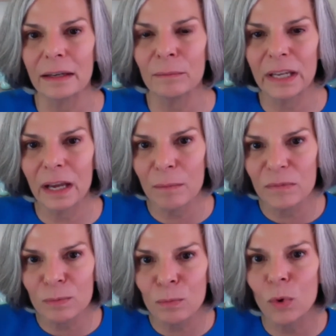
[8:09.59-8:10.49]

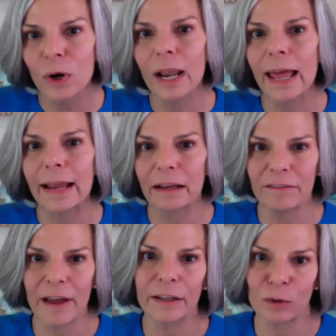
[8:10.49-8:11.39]
becomes more like a
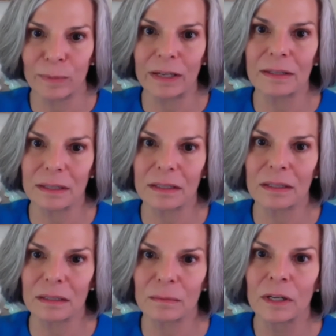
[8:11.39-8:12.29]
value-based
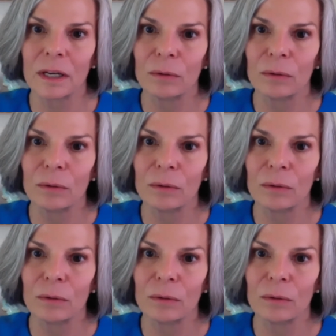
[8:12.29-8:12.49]
system,